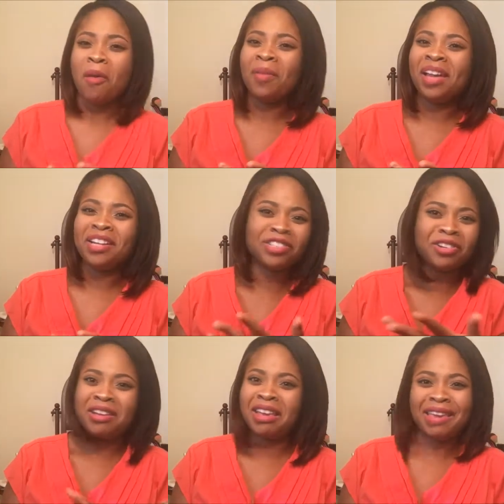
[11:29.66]
oh my gosh,
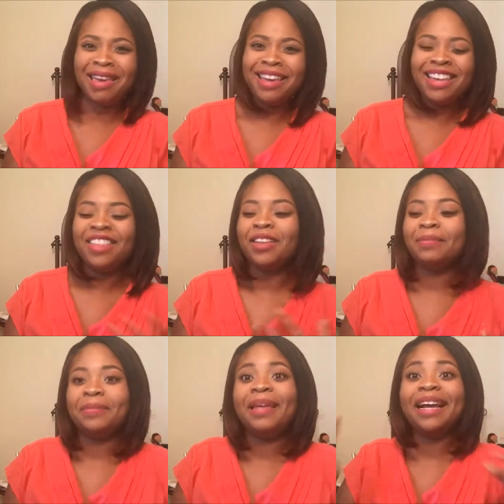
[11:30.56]
you're going to get cakey. And
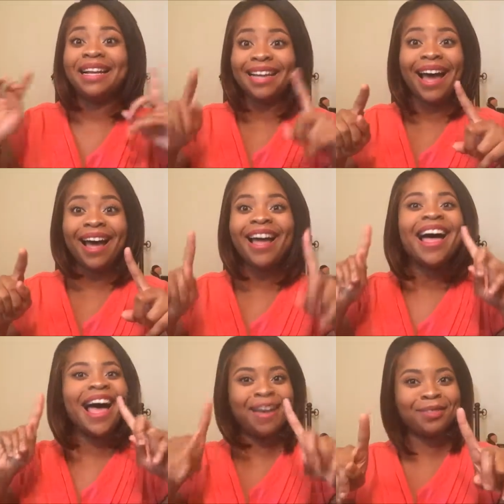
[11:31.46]
then I'm be like, nah,
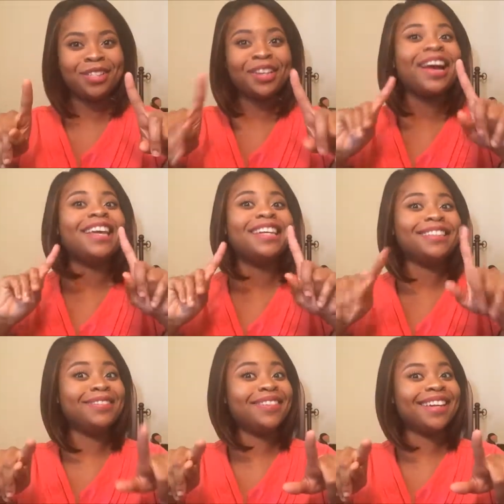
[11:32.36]
I'm gonna show you how you
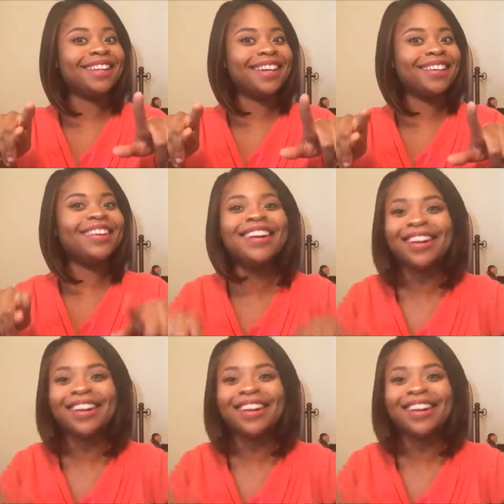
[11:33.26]
don't get there.